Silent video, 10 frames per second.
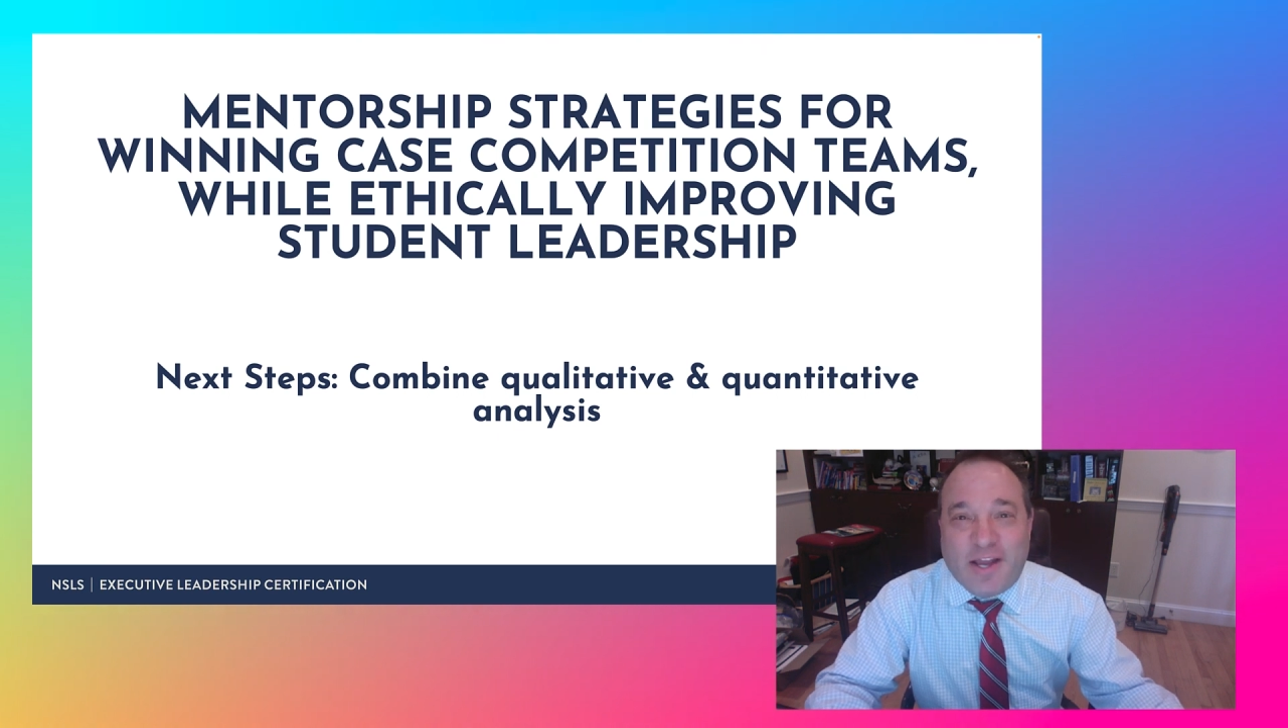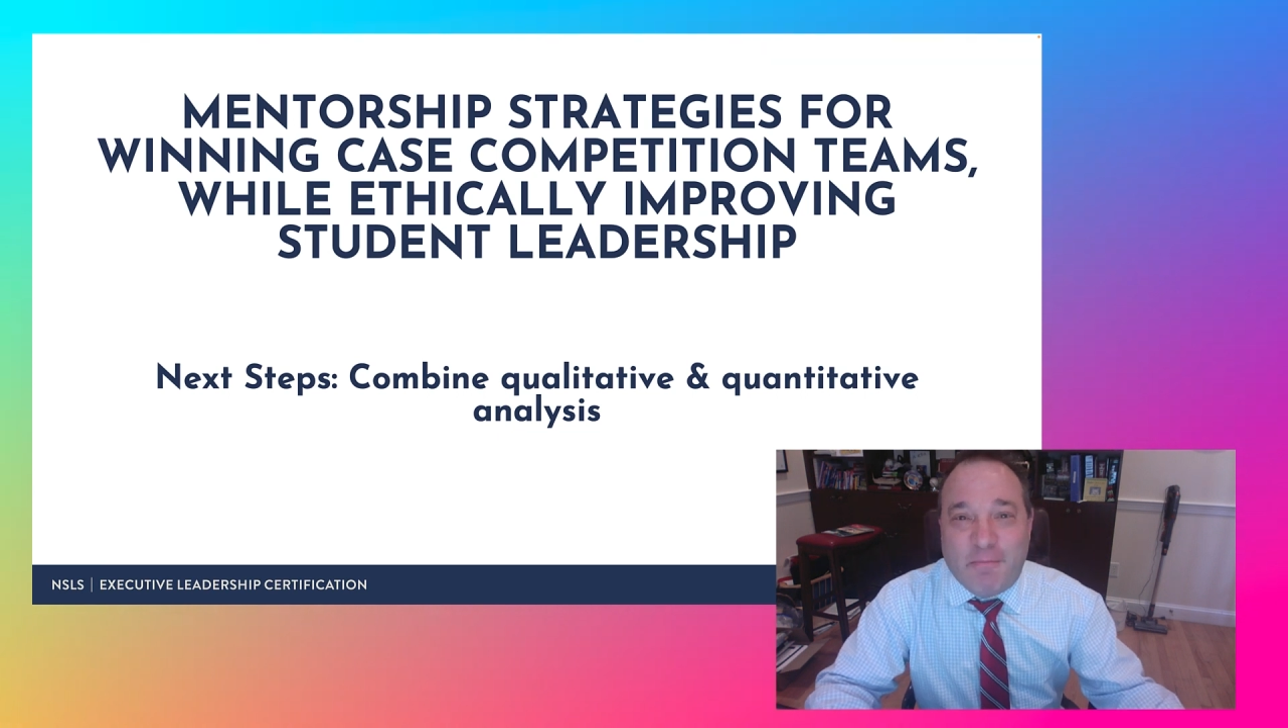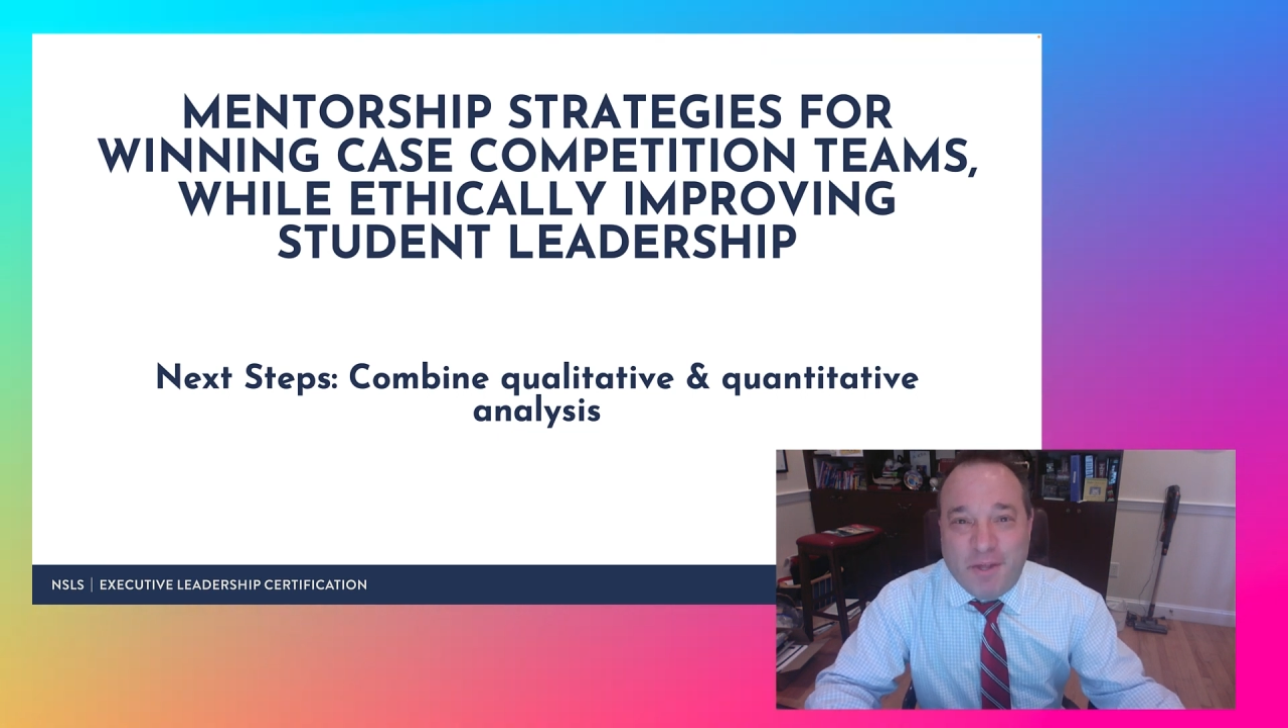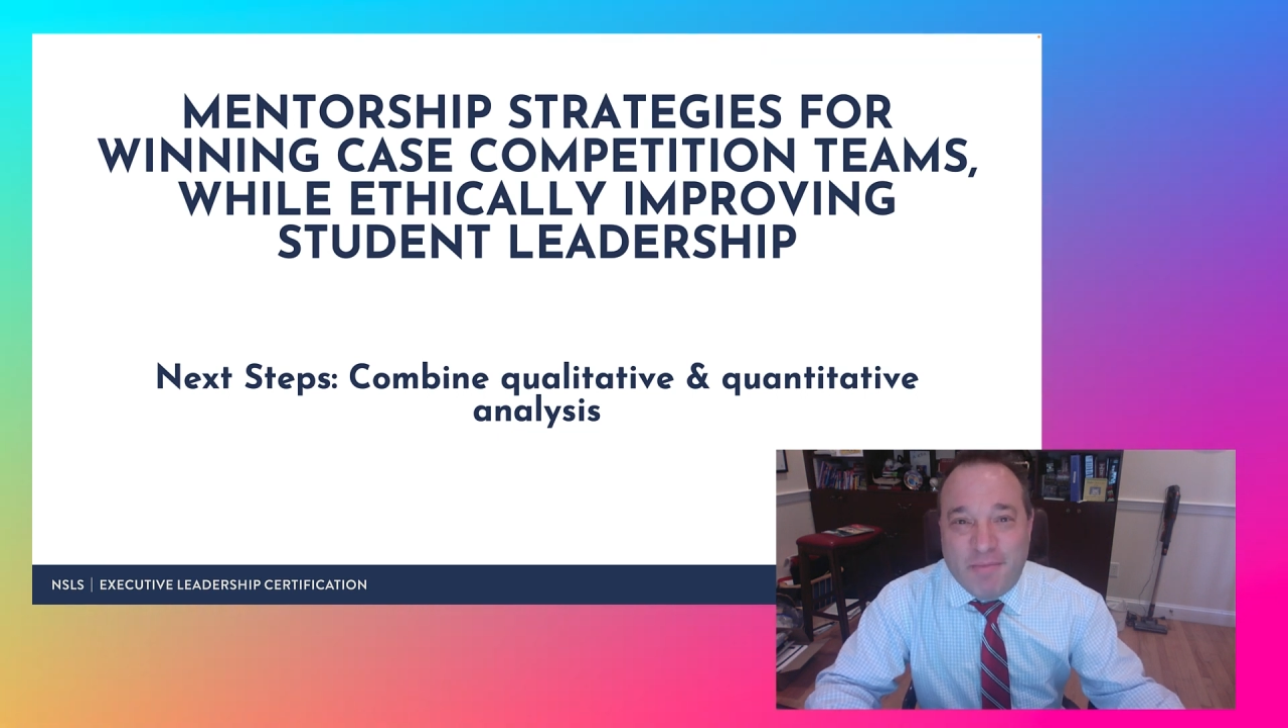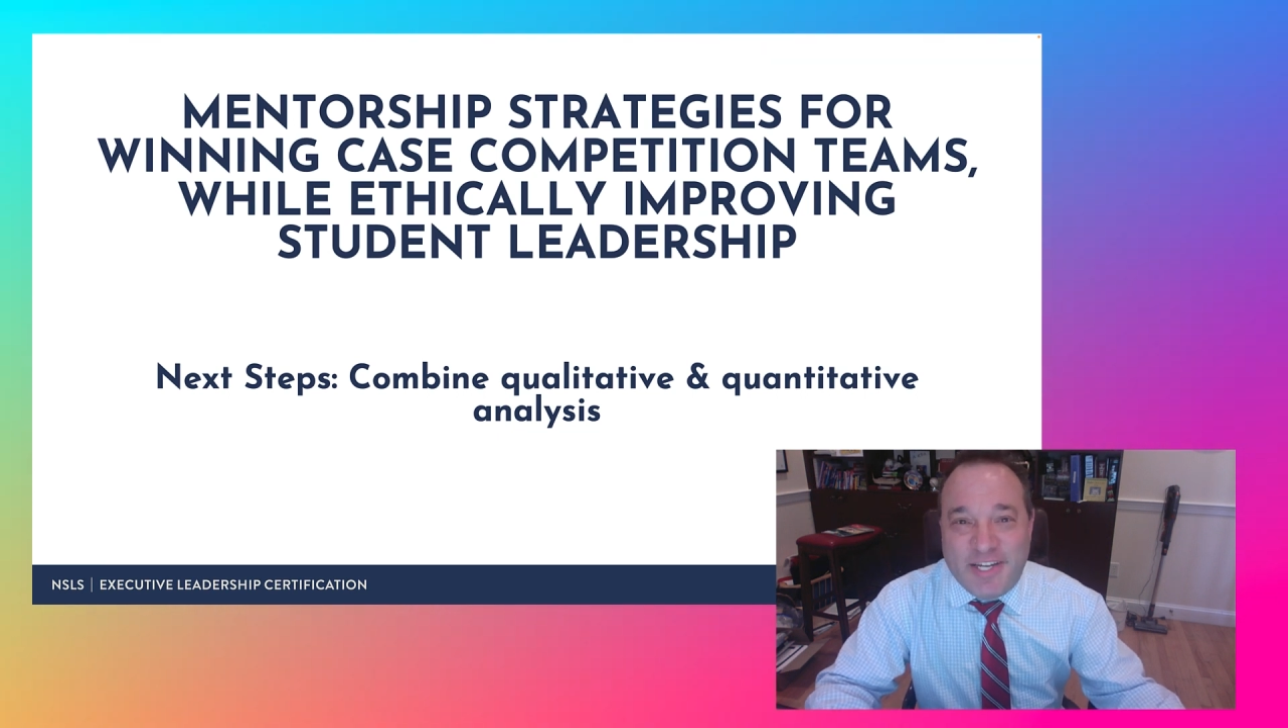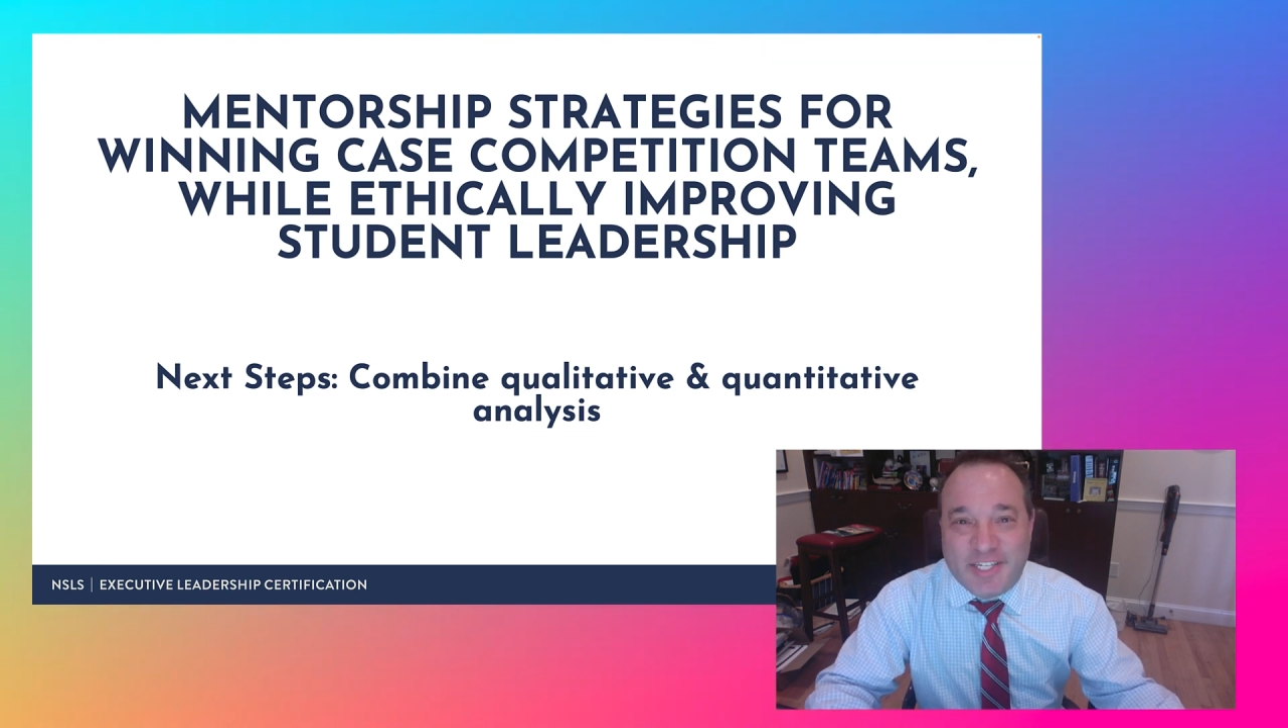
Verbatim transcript: I complete my